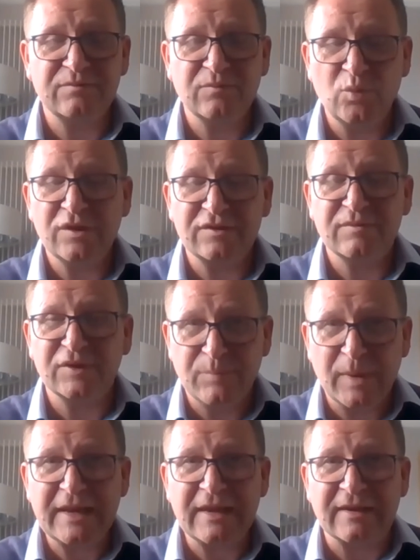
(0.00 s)
works much
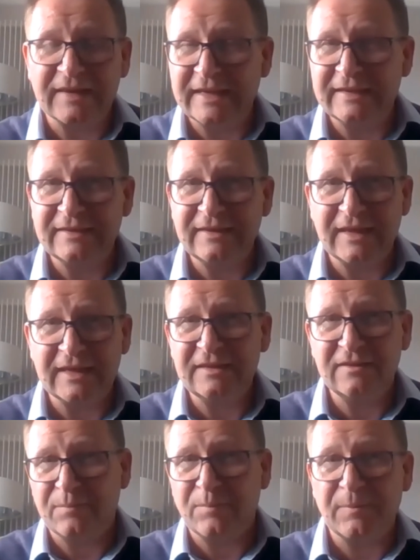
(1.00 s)
better
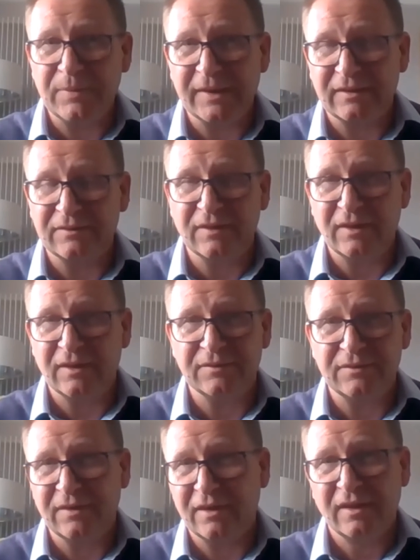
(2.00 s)
in the public and